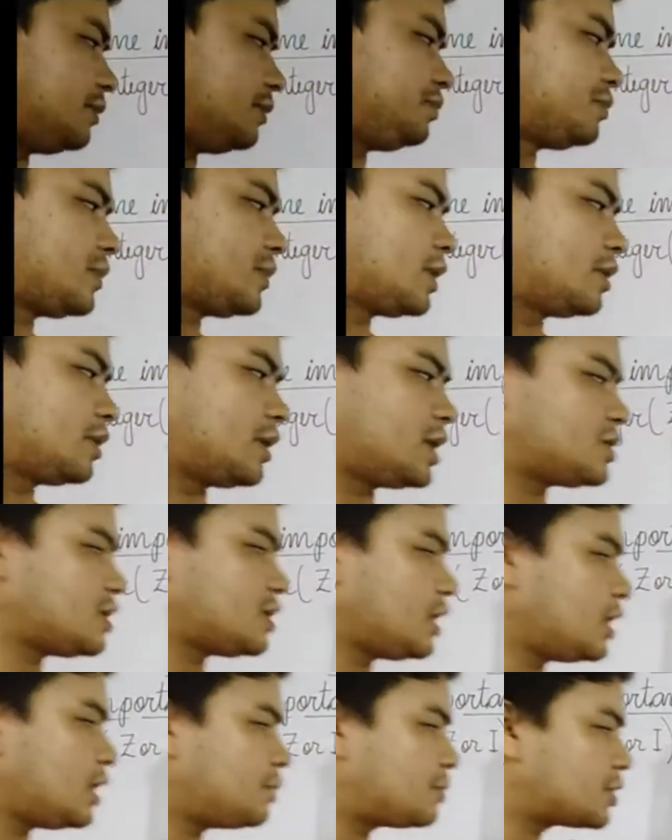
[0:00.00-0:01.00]
Rational
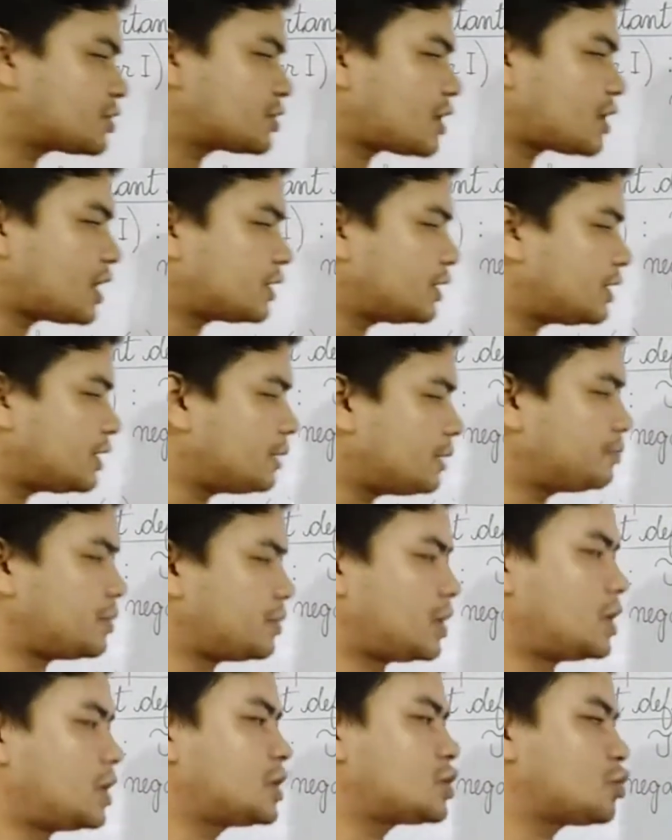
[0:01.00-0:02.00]
numbers are the
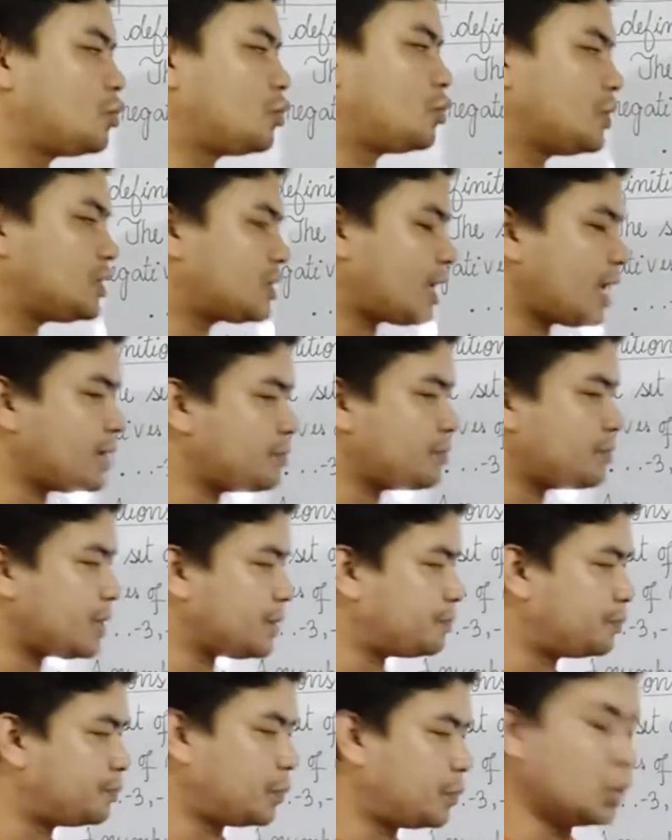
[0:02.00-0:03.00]
numbers which can be
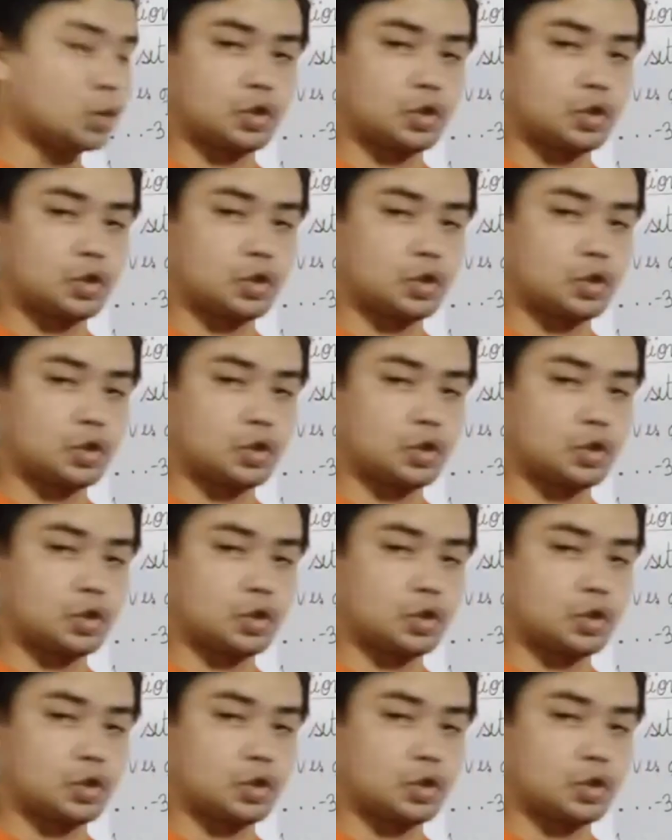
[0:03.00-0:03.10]
put